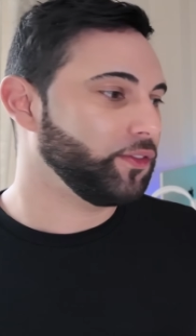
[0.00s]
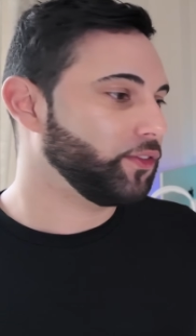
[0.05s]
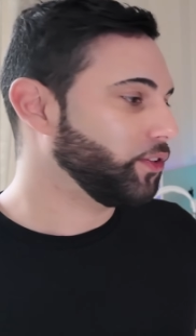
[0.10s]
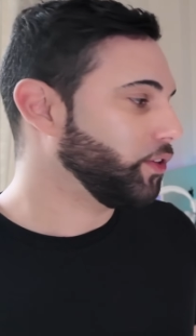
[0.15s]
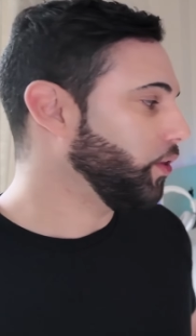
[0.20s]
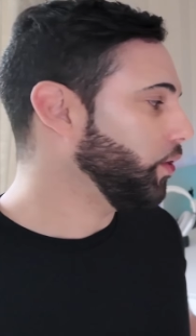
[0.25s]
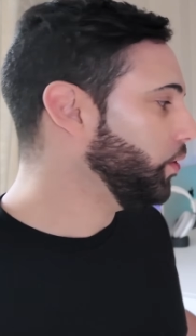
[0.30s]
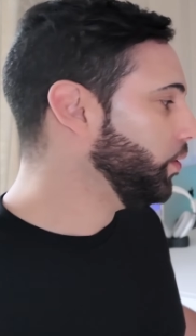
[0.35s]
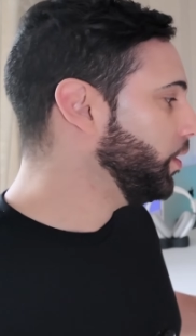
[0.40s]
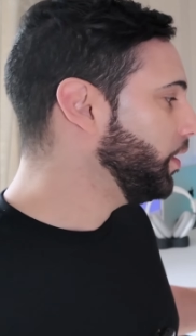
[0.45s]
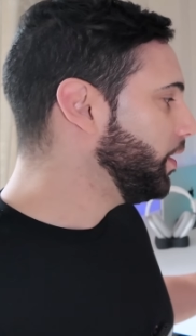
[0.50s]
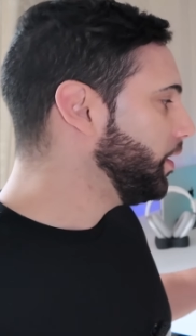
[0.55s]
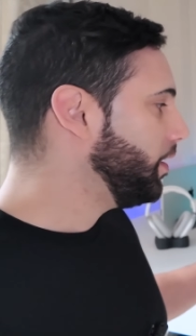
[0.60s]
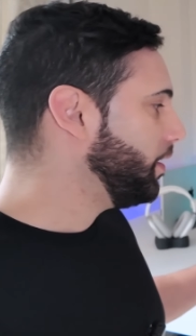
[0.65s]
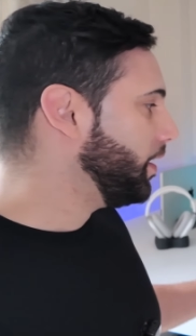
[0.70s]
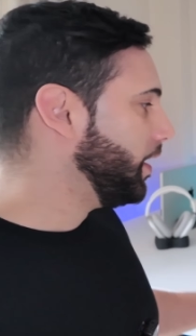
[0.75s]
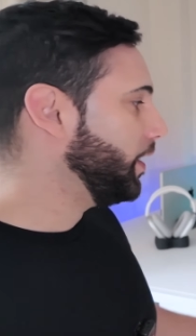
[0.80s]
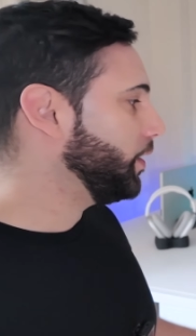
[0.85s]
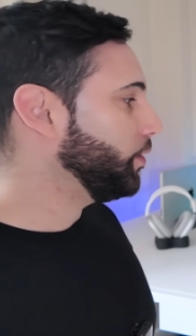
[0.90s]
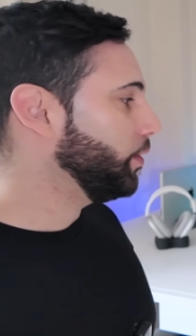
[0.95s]
So
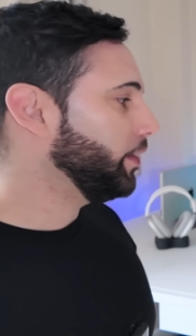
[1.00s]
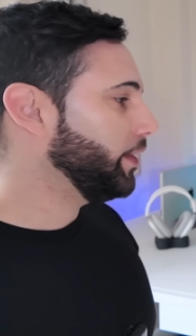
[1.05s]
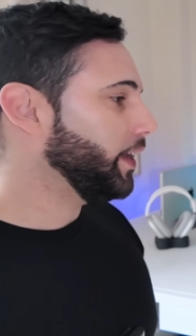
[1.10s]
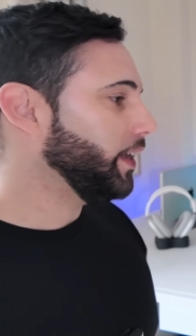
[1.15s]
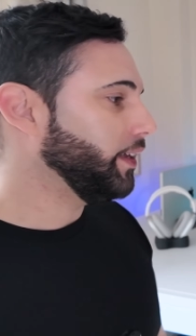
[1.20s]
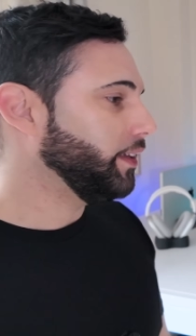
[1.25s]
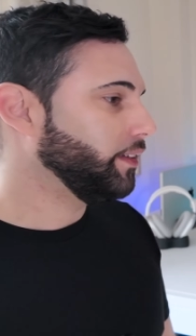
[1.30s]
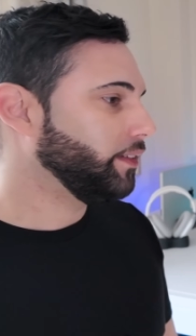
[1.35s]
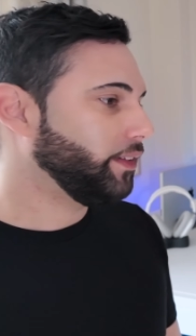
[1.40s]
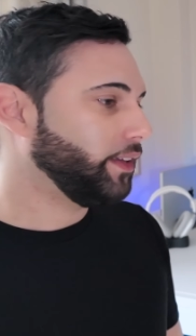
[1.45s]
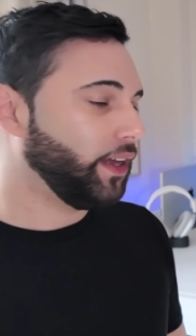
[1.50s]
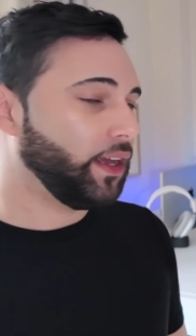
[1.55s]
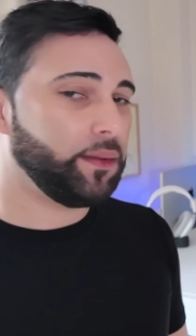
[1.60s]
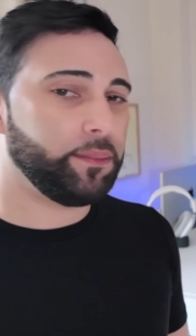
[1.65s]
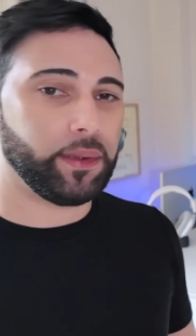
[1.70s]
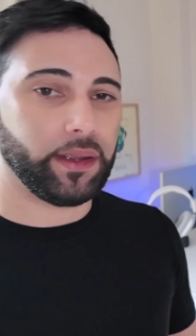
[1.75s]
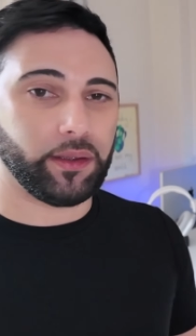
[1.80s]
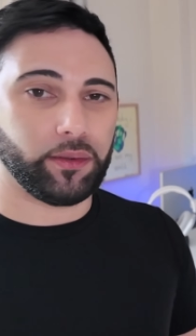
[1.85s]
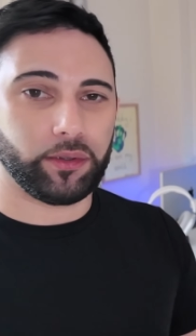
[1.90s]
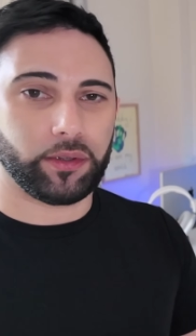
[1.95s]
I got that
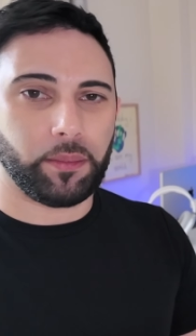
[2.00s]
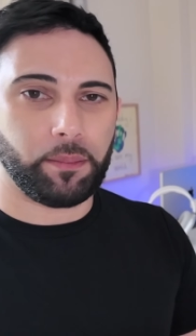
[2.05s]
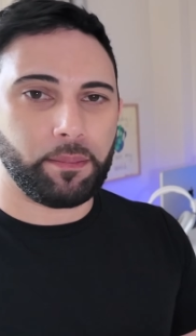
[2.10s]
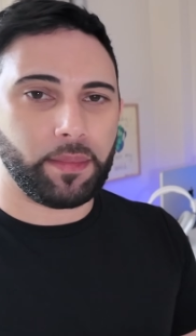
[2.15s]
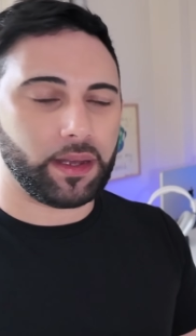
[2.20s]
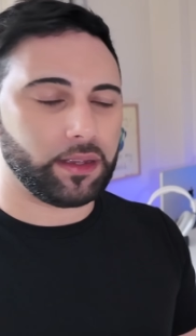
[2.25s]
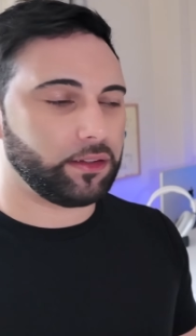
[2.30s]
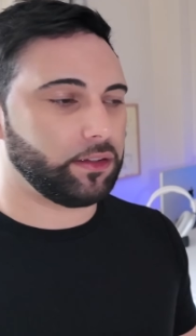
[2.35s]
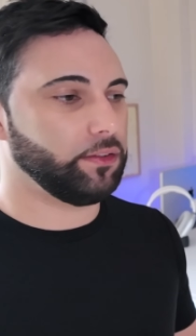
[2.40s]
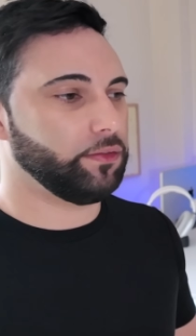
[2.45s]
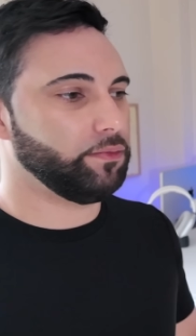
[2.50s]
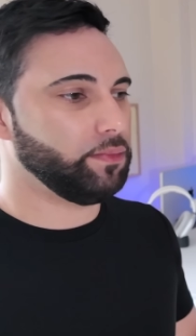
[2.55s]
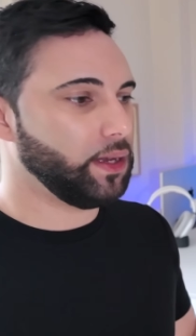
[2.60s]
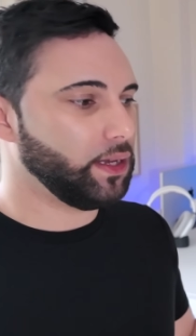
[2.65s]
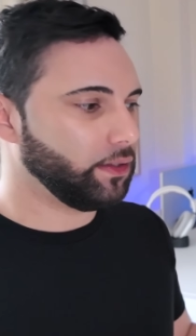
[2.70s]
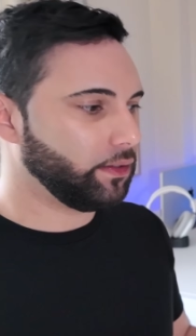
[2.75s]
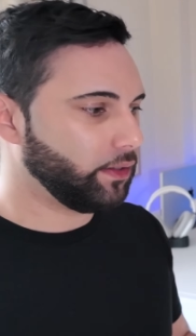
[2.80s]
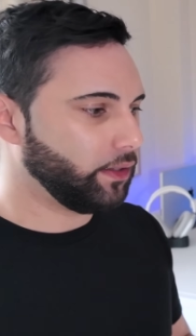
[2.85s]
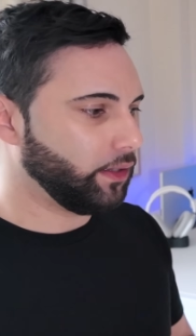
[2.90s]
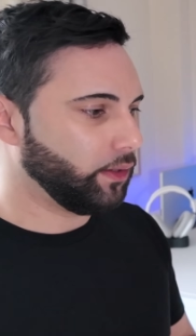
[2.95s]
instead, but it was a massive
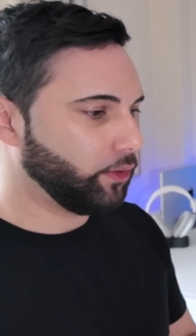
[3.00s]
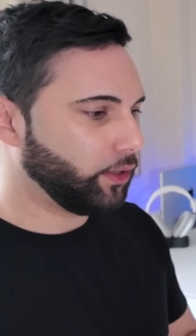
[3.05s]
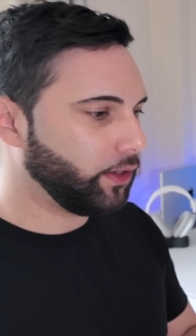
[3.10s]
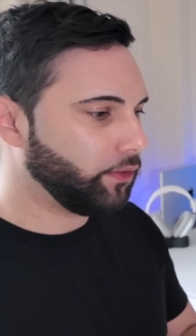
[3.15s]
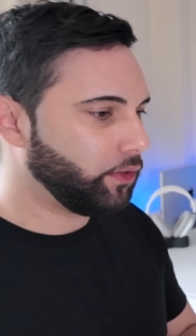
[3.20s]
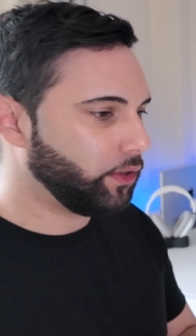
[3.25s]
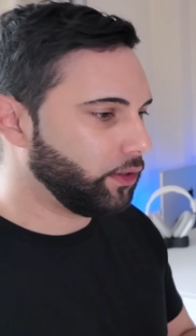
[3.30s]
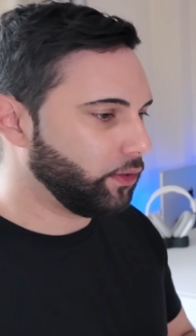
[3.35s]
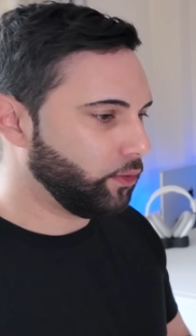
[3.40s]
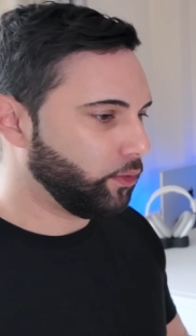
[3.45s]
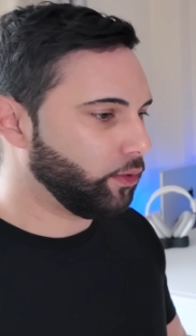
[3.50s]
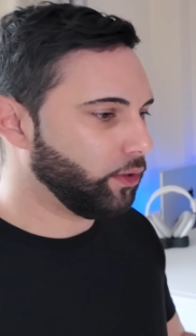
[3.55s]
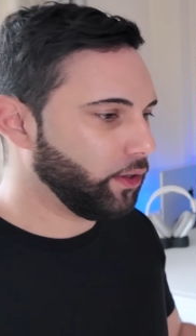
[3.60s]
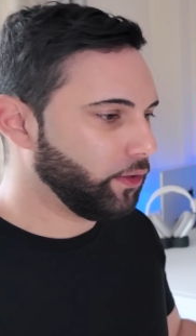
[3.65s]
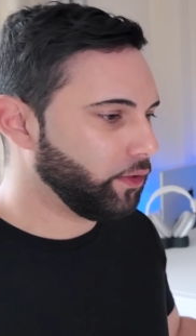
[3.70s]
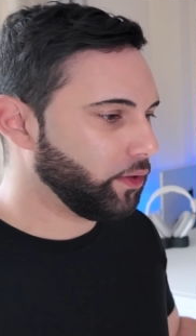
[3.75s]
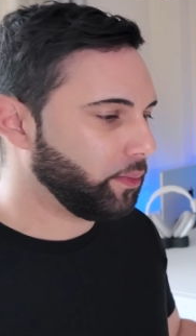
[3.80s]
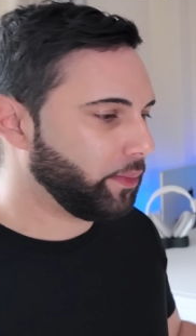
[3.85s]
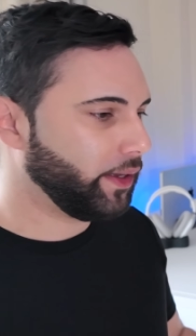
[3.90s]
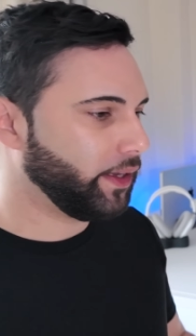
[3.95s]
mess and there was everything all
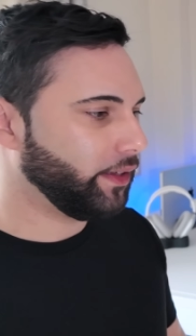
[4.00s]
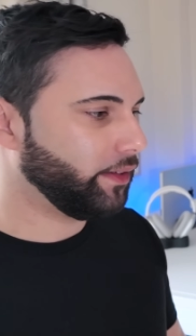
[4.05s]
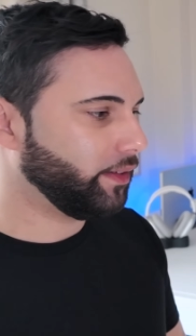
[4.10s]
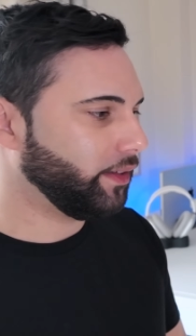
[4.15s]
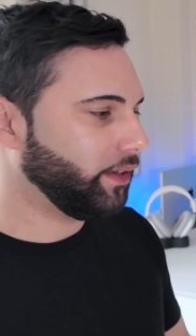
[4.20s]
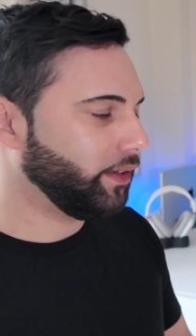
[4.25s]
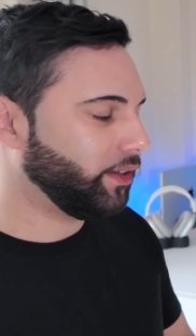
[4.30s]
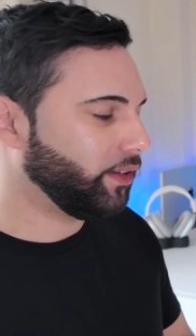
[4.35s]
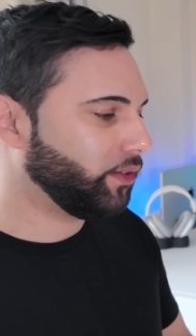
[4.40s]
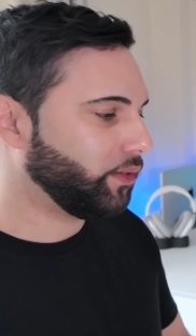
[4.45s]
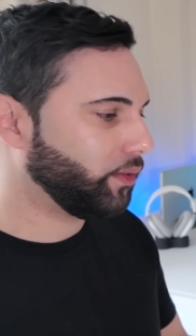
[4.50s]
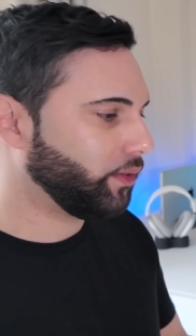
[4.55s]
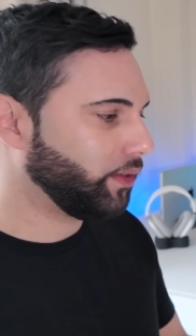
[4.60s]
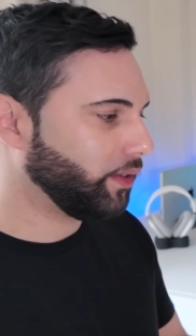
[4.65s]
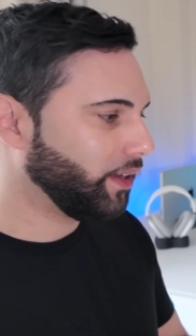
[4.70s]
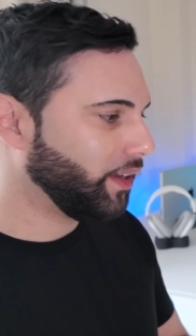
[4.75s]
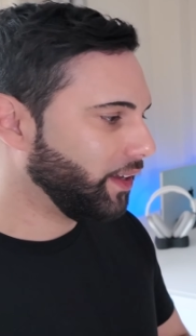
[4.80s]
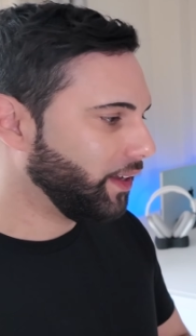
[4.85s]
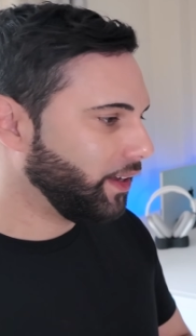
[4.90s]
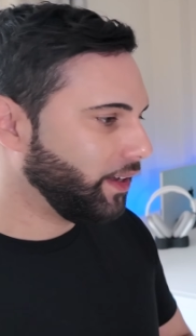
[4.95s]
over the place, and it just
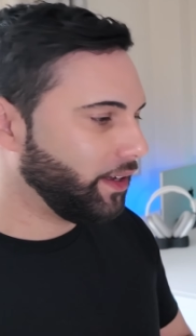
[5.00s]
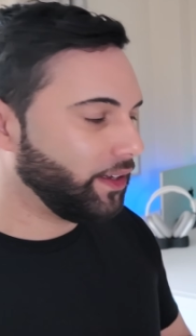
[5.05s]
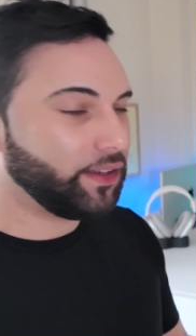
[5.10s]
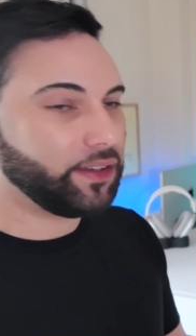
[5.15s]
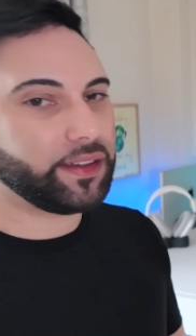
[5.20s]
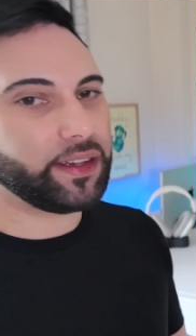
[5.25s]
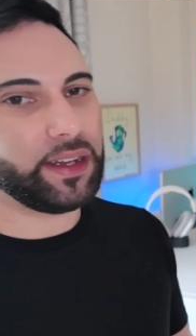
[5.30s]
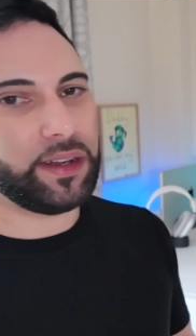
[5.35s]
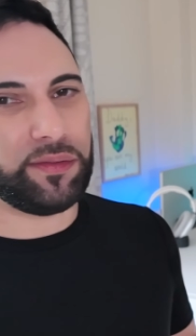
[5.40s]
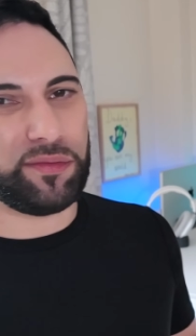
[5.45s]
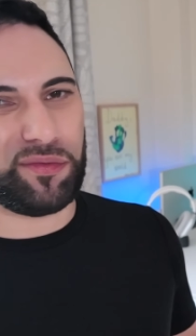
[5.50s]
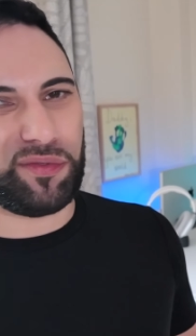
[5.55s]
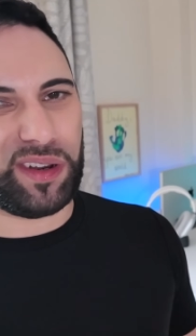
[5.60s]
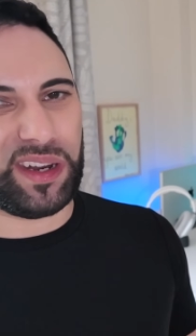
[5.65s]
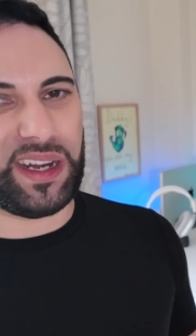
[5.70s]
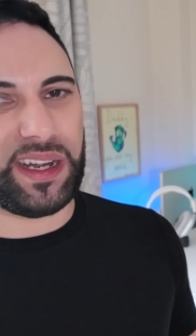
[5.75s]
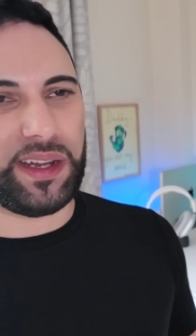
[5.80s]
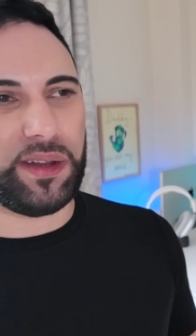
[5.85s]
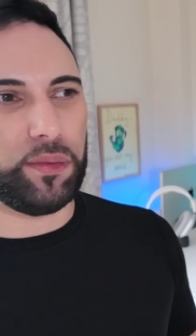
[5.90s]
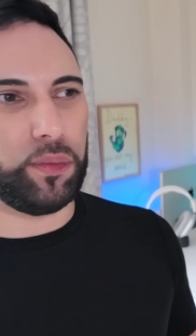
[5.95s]
didn't really